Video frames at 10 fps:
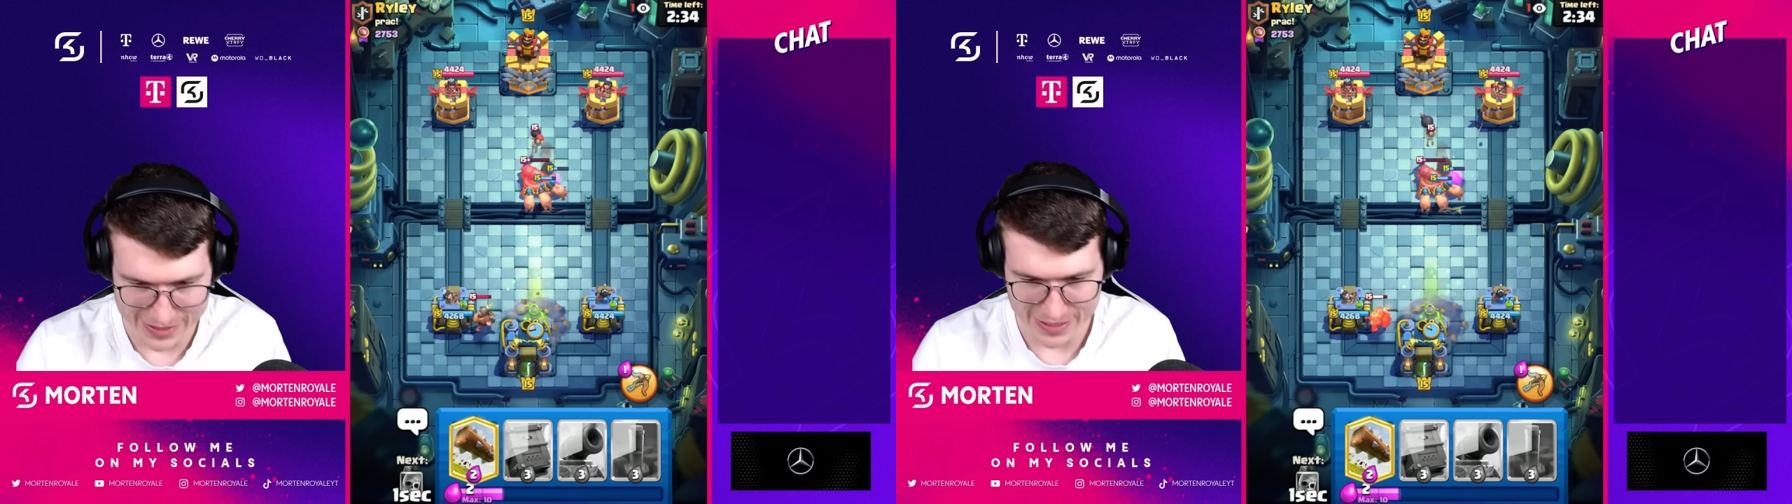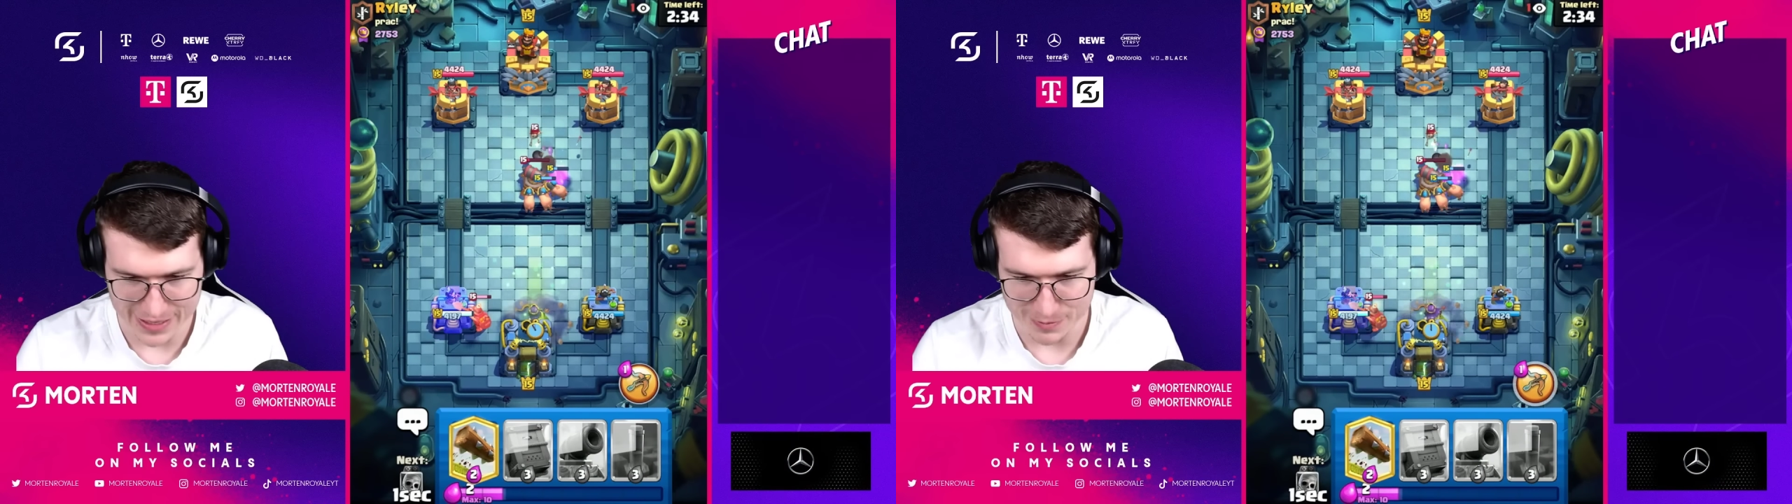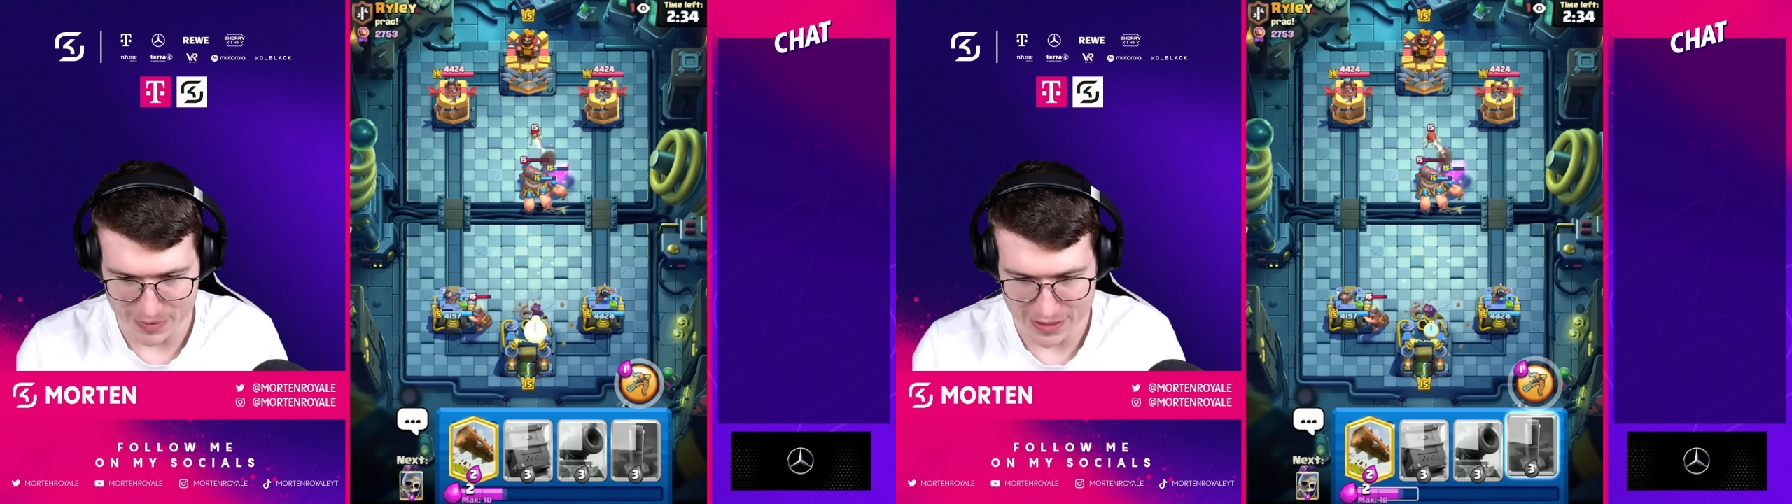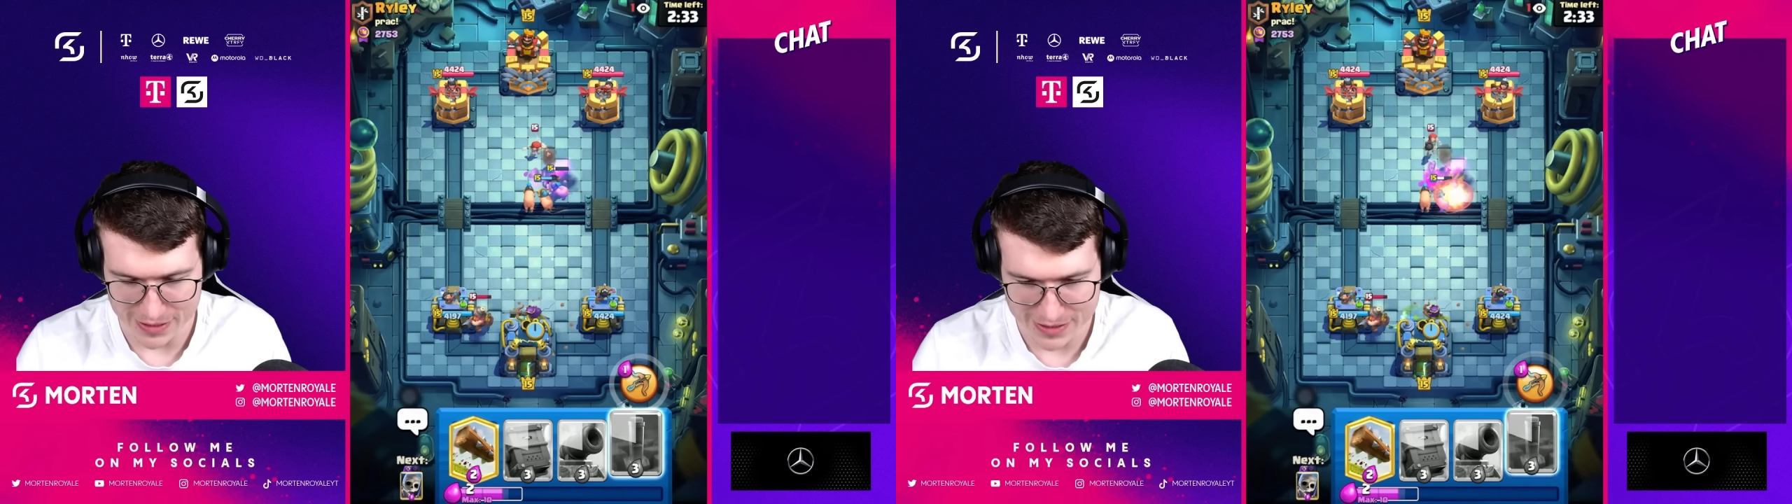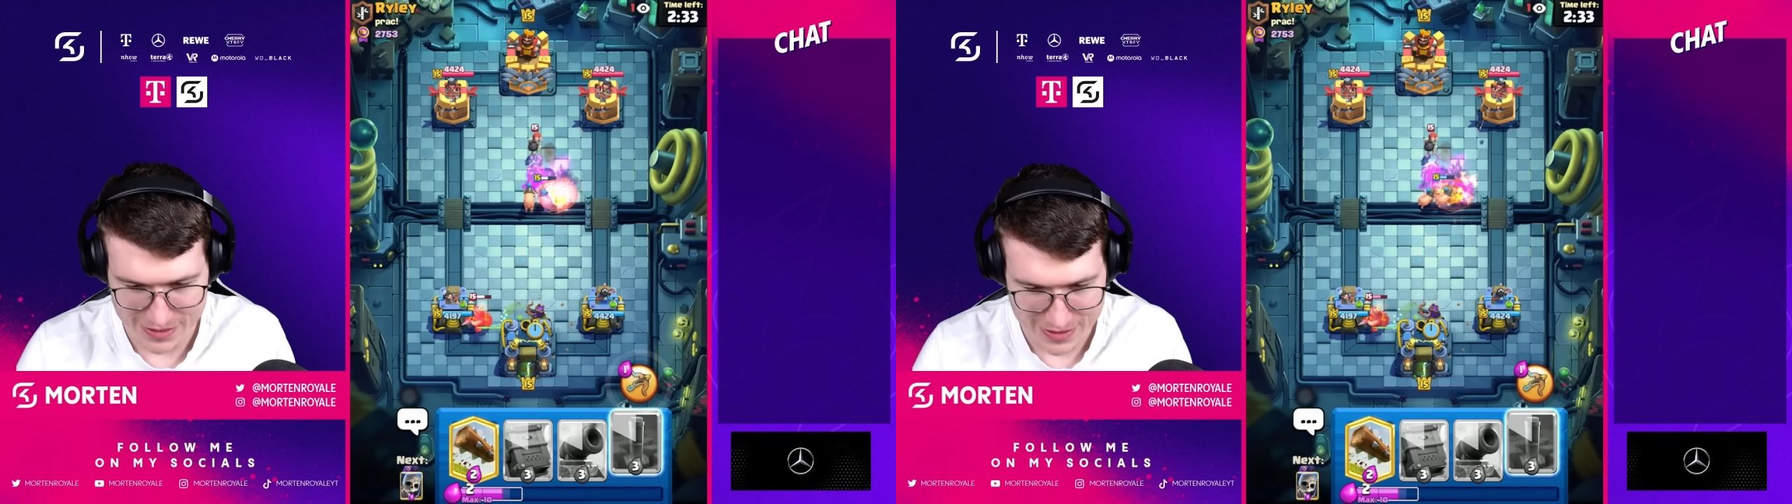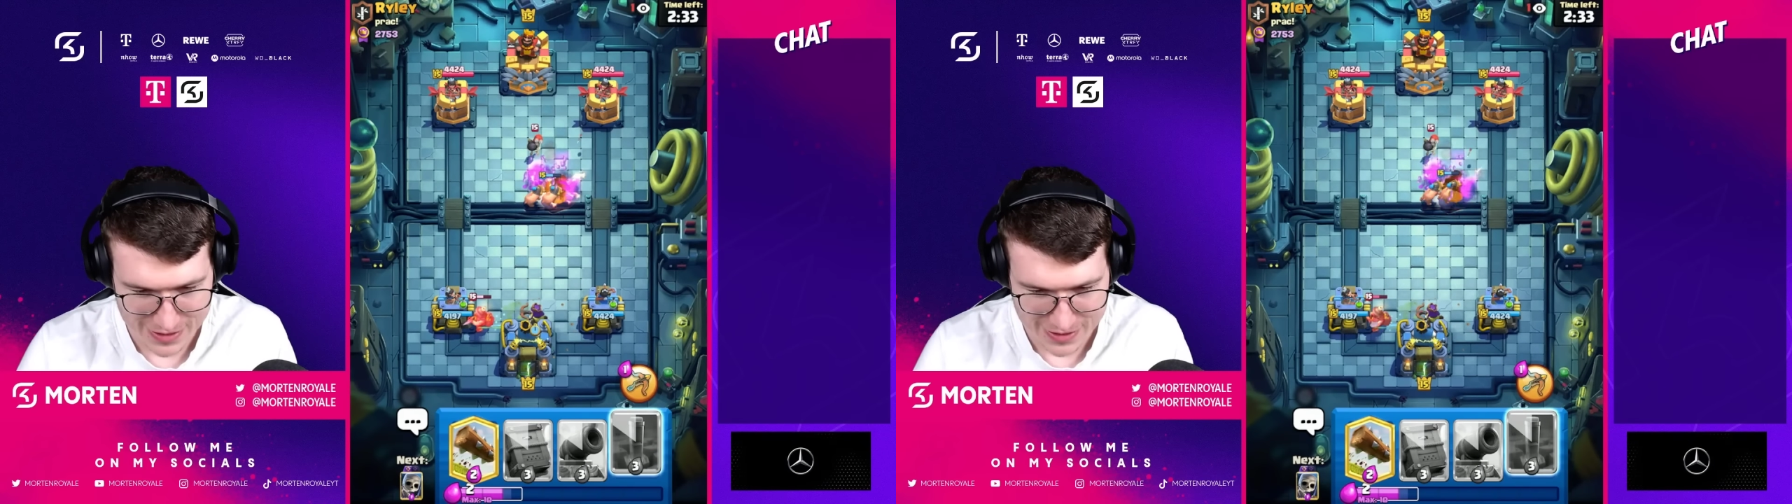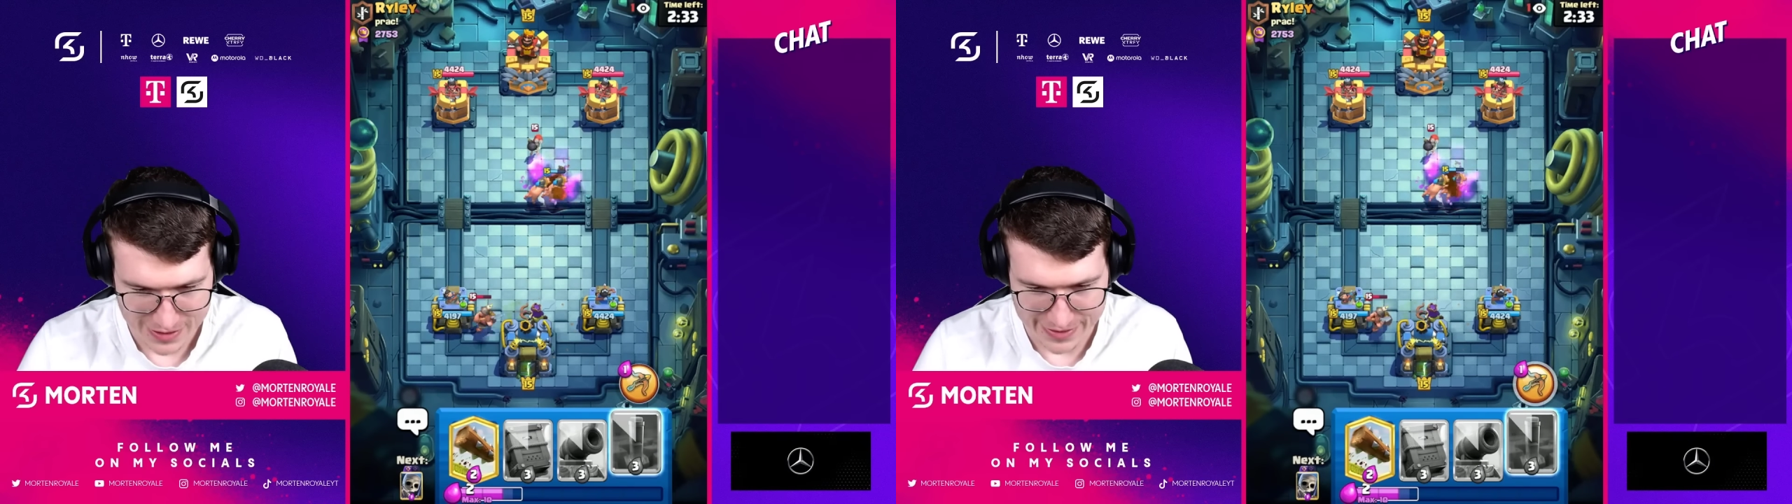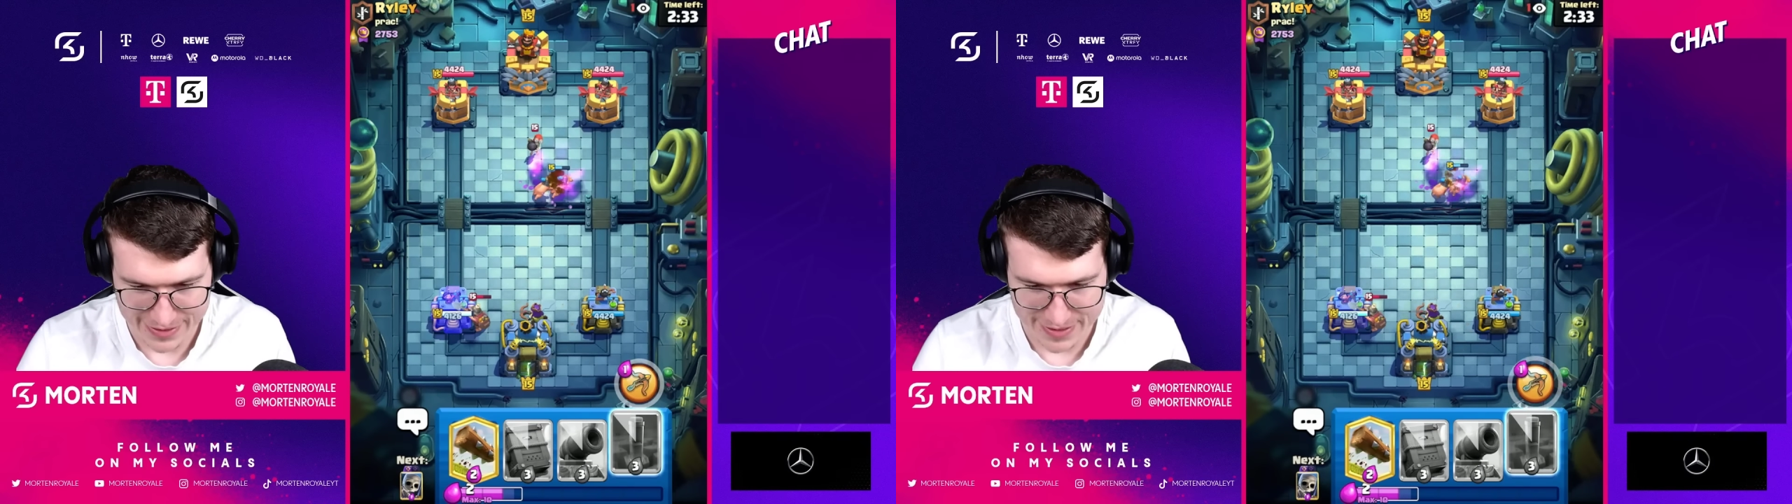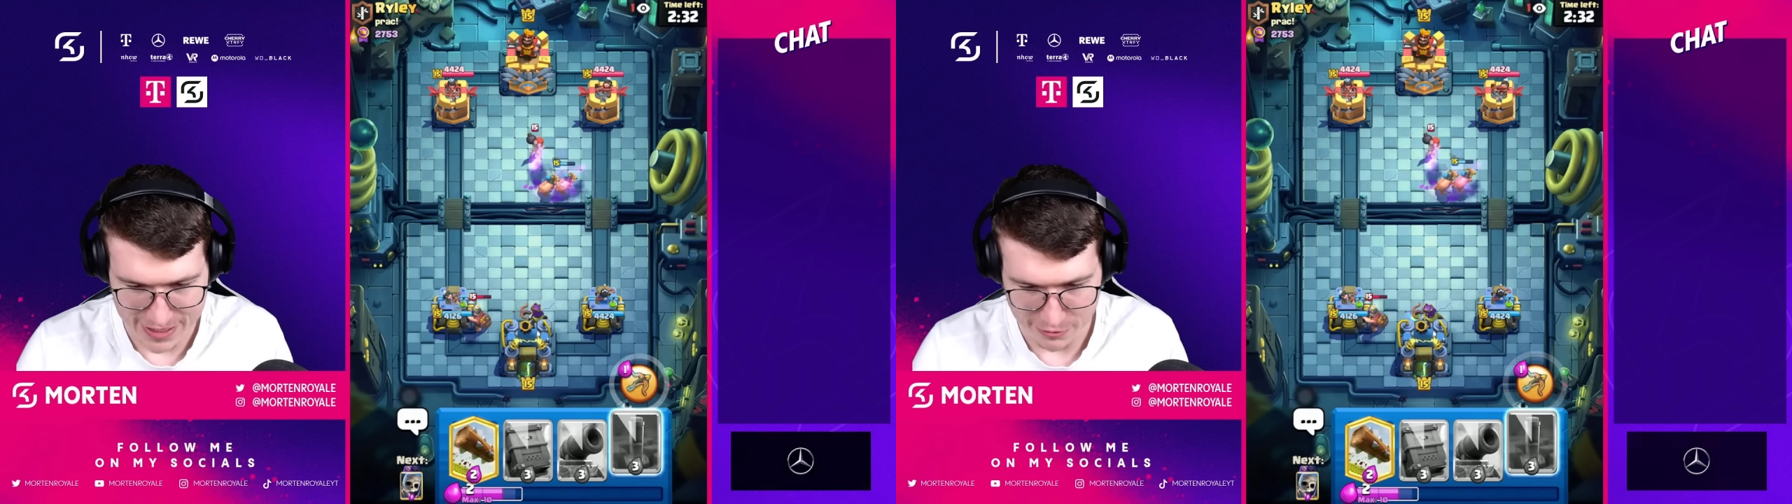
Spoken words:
the end, but... Next year,